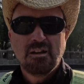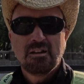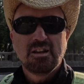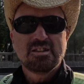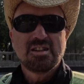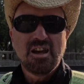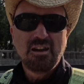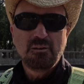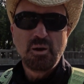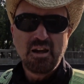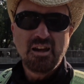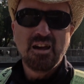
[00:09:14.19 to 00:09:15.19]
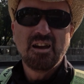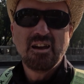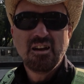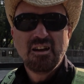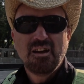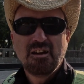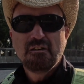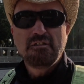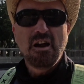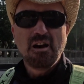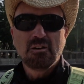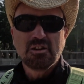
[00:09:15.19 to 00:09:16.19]
Let's say we
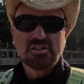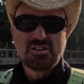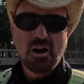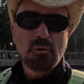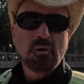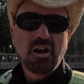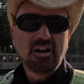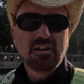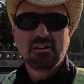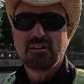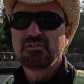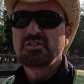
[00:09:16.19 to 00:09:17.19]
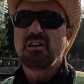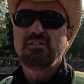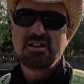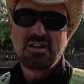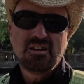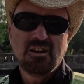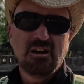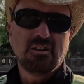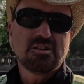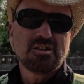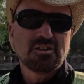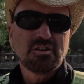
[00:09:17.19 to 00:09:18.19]
found a sell rate of
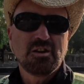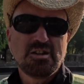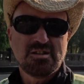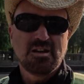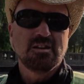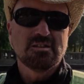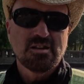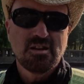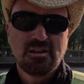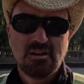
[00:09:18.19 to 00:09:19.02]
$17.30.